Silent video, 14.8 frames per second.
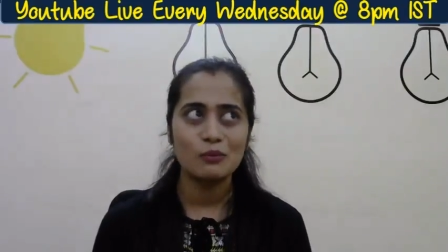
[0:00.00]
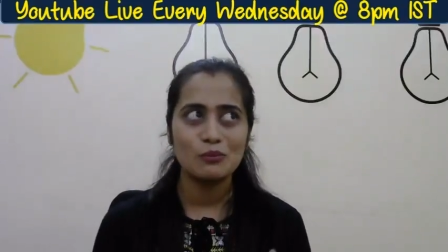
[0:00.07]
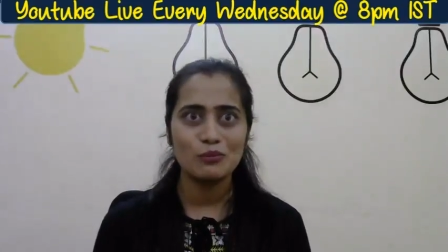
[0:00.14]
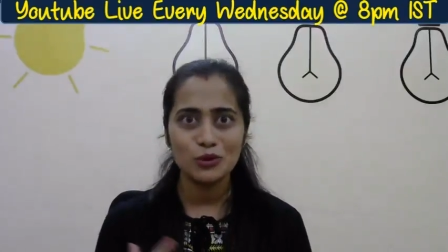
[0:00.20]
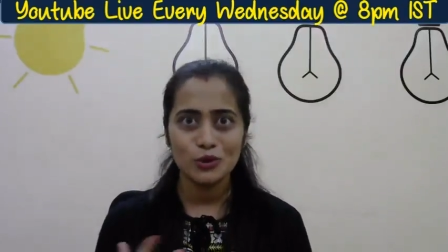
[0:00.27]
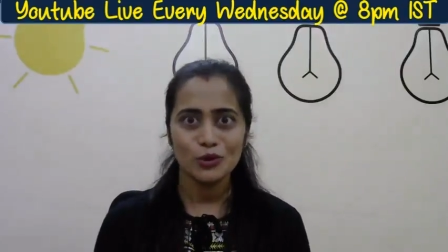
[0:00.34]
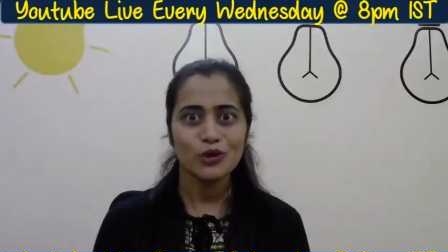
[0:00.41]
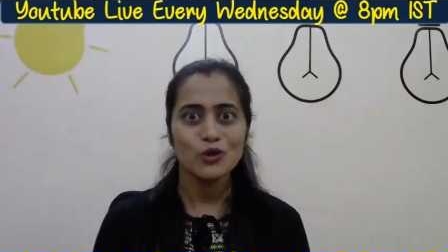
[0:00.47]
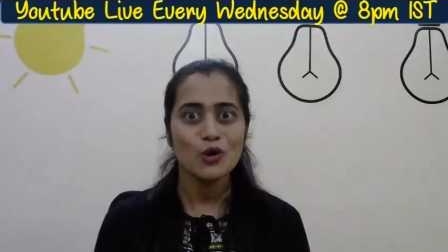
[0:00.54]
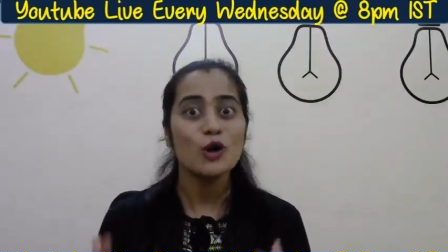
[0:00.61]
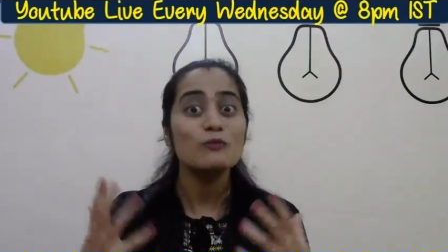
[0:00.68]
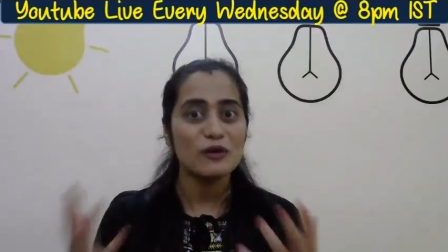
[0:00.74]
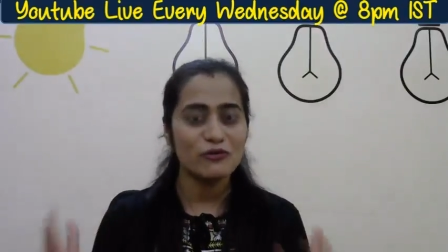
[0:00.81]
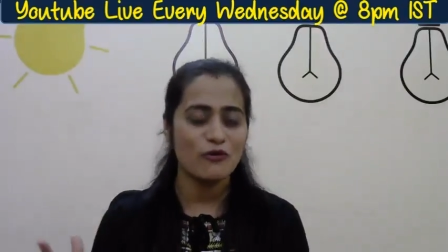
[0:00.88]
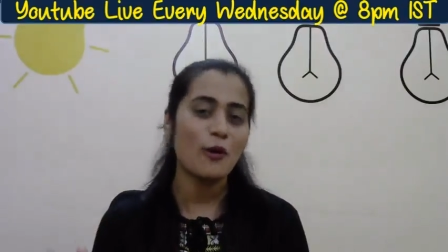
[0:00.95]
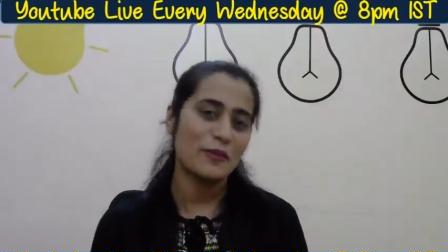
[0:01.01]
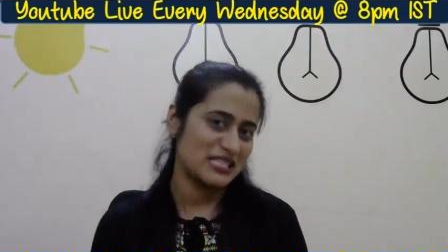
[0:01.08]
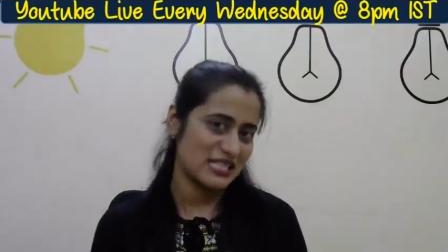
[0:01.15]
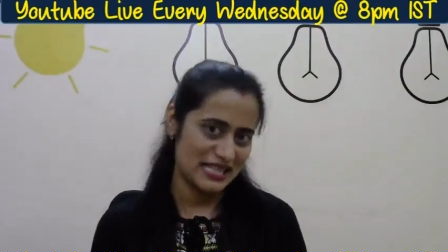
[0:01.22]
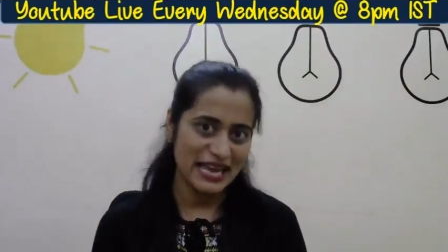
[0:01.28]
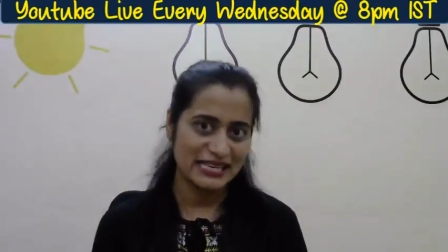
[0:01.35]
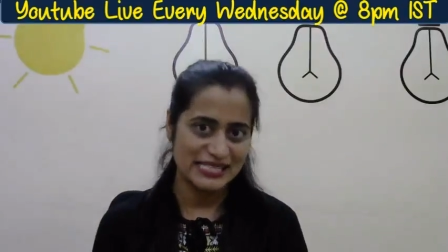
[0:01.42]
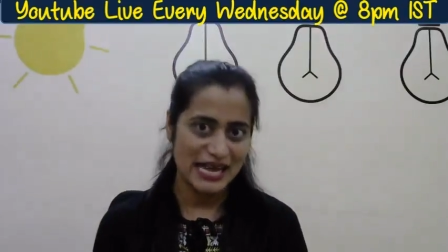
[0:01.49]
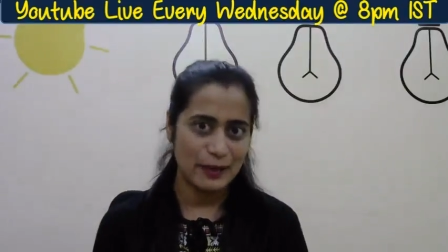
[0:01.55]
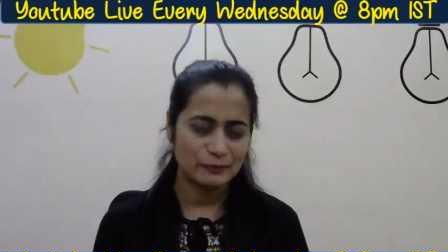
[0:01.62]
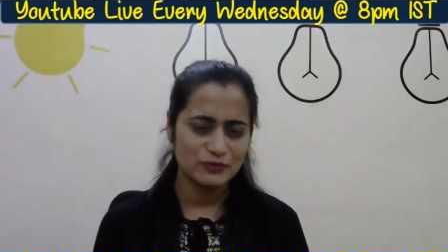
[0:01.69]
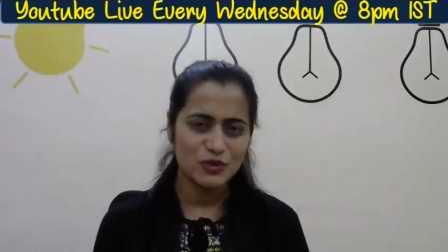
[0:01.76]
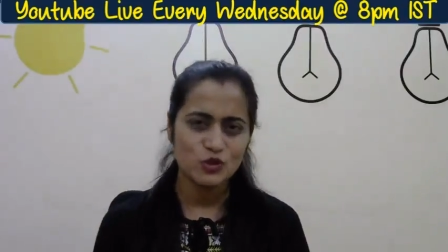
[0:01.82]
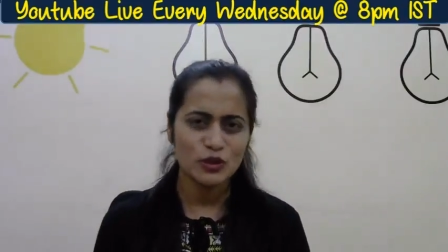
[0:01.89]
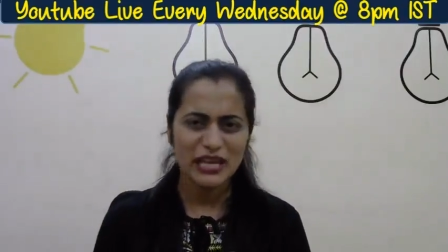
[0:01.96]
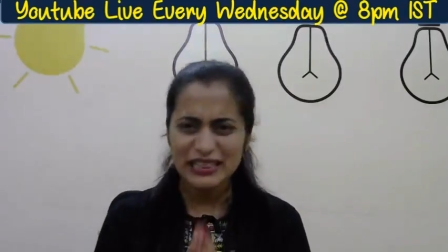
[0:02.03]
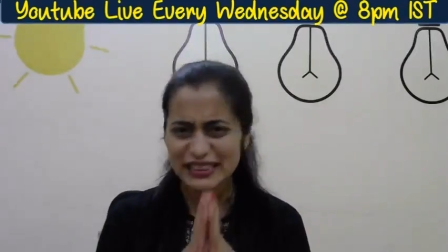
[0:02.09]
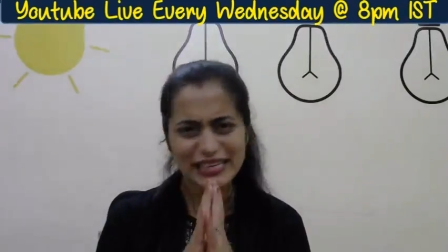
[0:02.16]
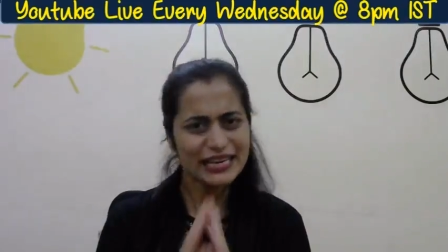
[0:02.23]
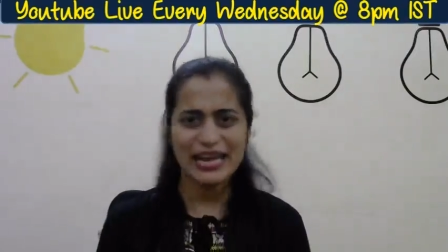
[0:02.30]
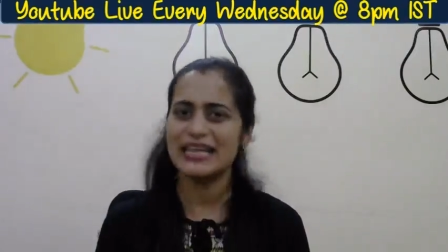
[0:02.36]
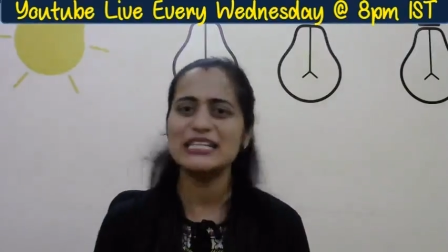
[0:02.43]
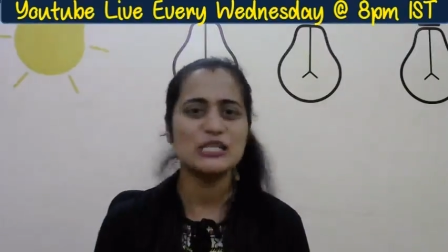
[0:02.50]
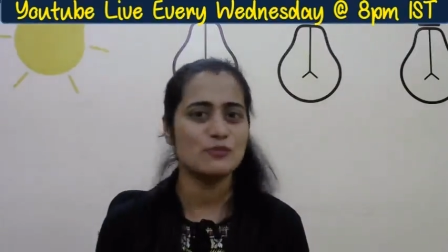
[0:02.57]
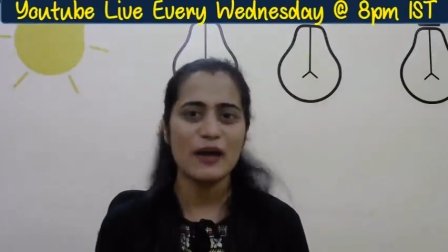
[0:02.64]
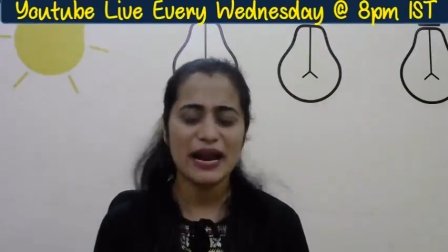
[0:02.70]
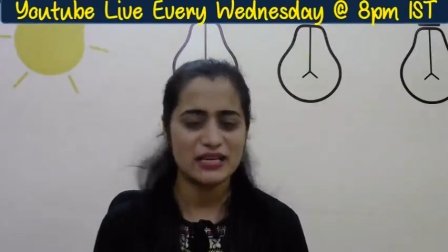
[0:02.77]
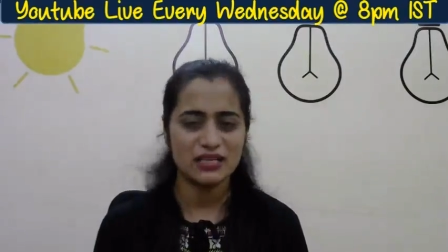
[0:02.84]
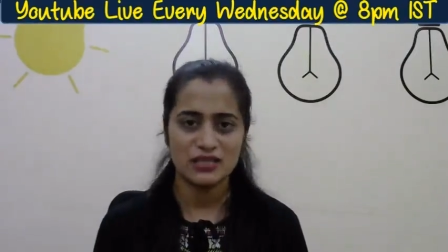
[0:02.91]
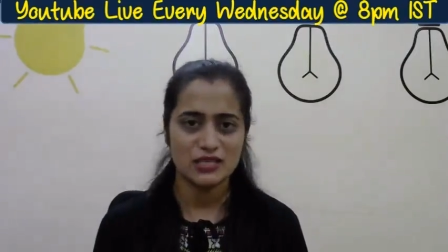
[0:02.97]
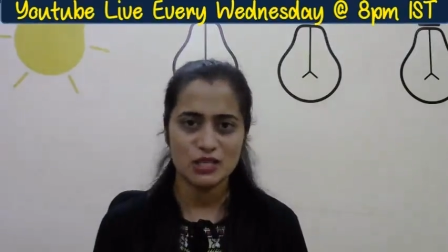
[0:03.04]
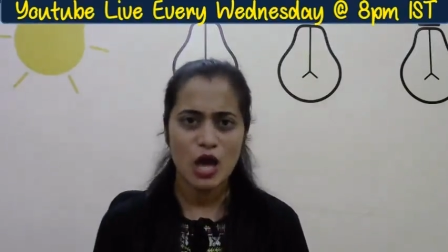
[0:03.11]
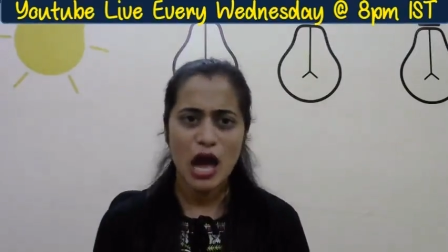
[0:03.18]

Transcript: your performance in the exam. So nothing else matters.